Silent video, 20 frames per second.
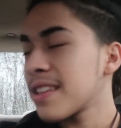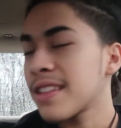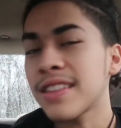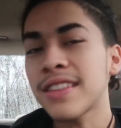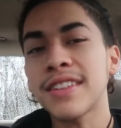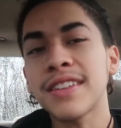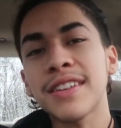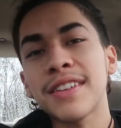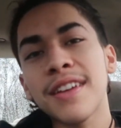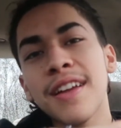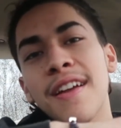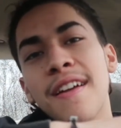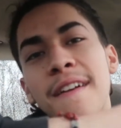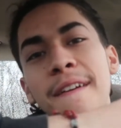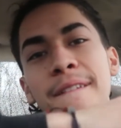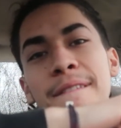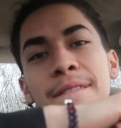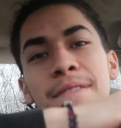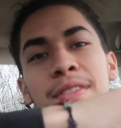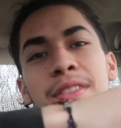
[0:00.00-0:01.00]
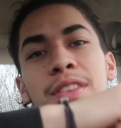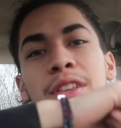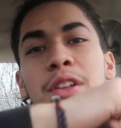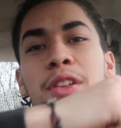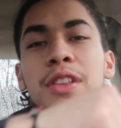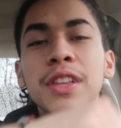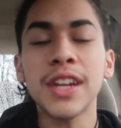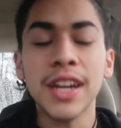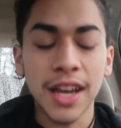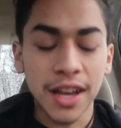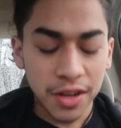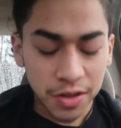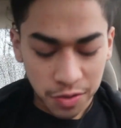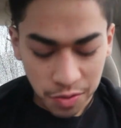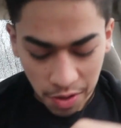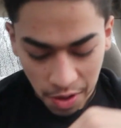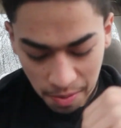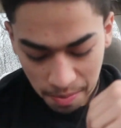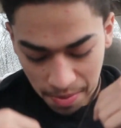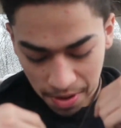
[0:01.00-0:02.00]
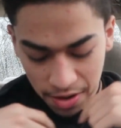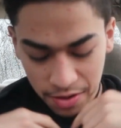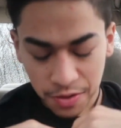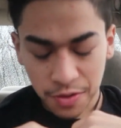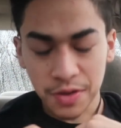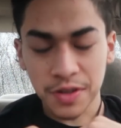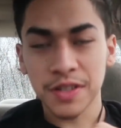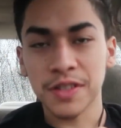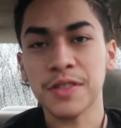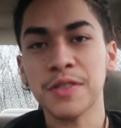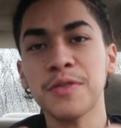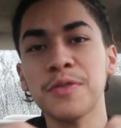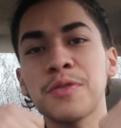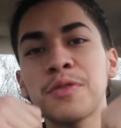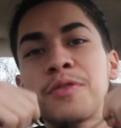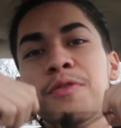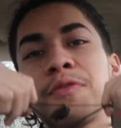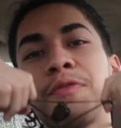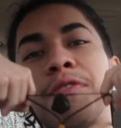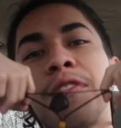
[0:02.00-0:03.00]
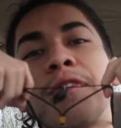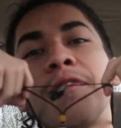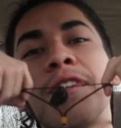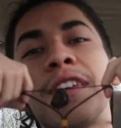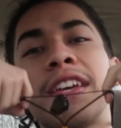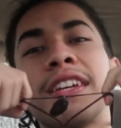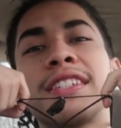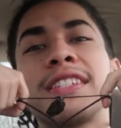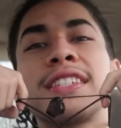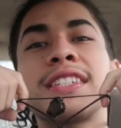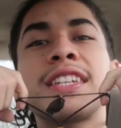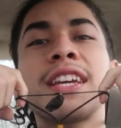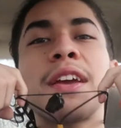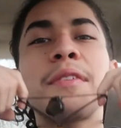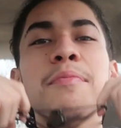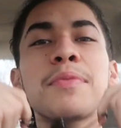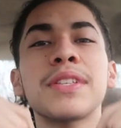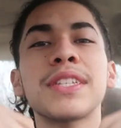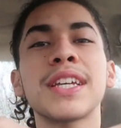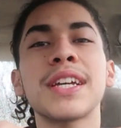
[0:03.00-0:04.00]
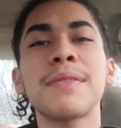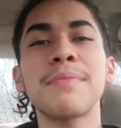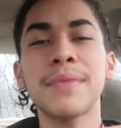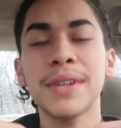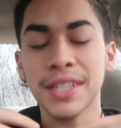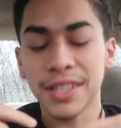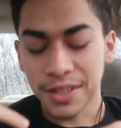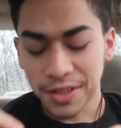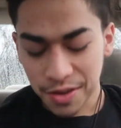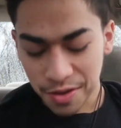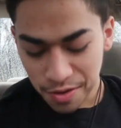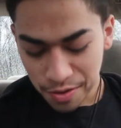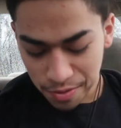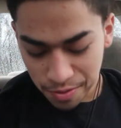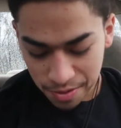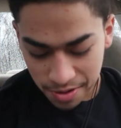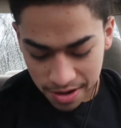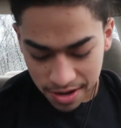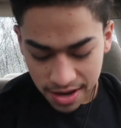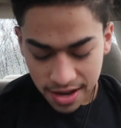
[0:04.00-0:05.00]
Look, don't leave the house without my crystals. VVS's can't protect my soul.